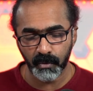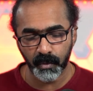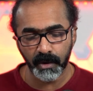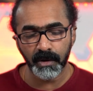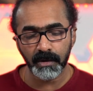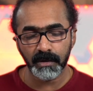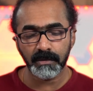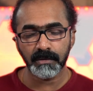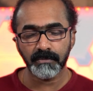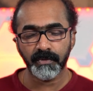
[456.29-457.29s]
We're
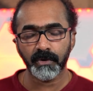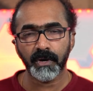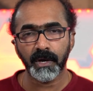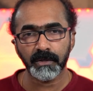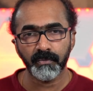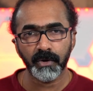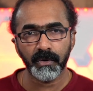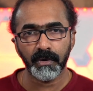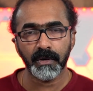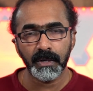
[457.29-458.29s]

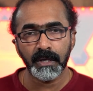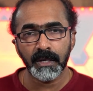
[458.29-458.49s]
gonna